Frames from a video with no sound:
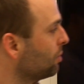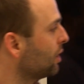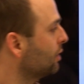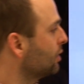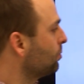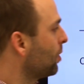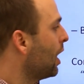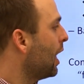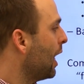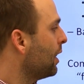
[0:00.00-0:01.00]
means.
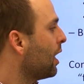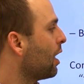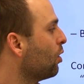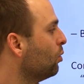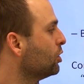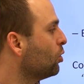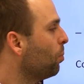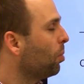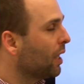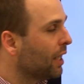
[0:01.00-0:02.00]
And there are also
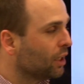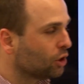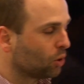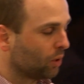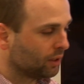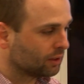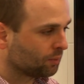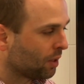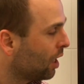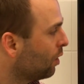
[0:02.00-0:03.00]
plane joints,
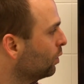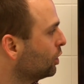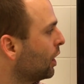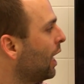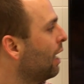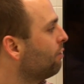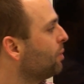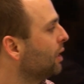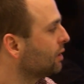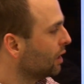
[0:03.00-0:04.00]
which have
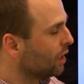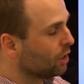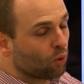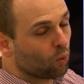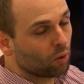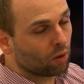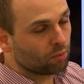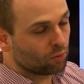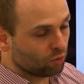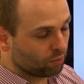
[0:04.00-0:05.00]
basically no
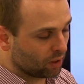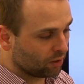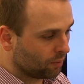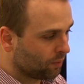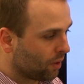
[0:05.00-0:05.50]
movement